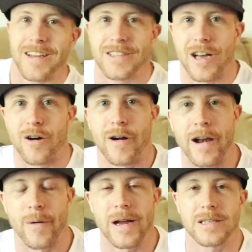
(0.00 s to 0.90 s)
So
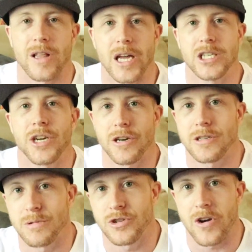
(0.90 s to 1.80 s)
anyways, like, share,
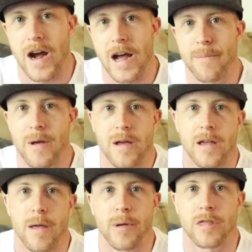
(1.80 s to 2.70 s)
subscribe,
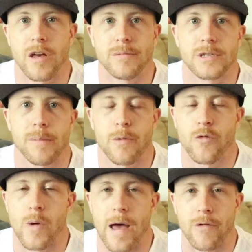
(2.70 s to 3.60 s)
give me a thumbs up
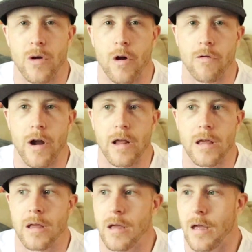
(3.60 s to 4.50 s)
if you haven't
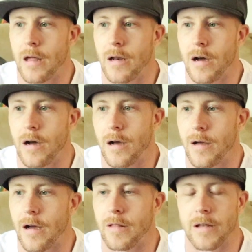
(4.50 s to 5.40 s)
already, and
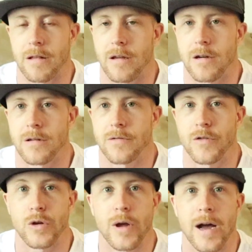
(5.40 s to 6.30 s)
I'd like to hear
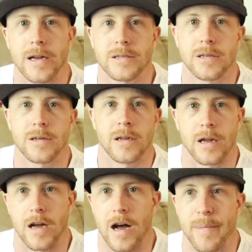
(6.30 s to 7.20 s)
for you guys in
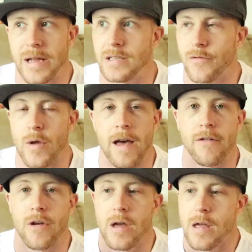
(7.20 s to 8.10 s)
the comments. If you
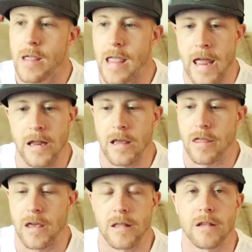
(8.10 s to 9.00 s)
have
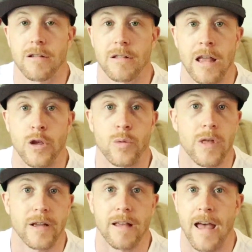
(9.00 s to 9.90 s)
anything that you would
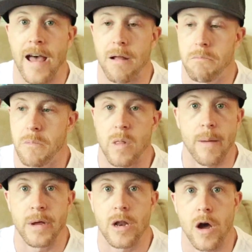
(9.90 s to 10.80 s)
like to add,
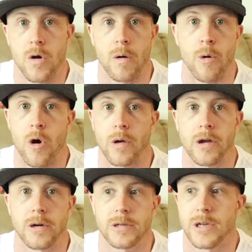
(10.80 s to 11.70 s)
let me know. I'm all
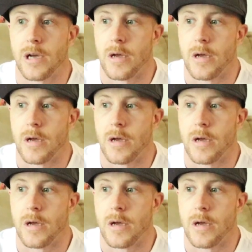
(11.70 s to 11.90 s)
ears.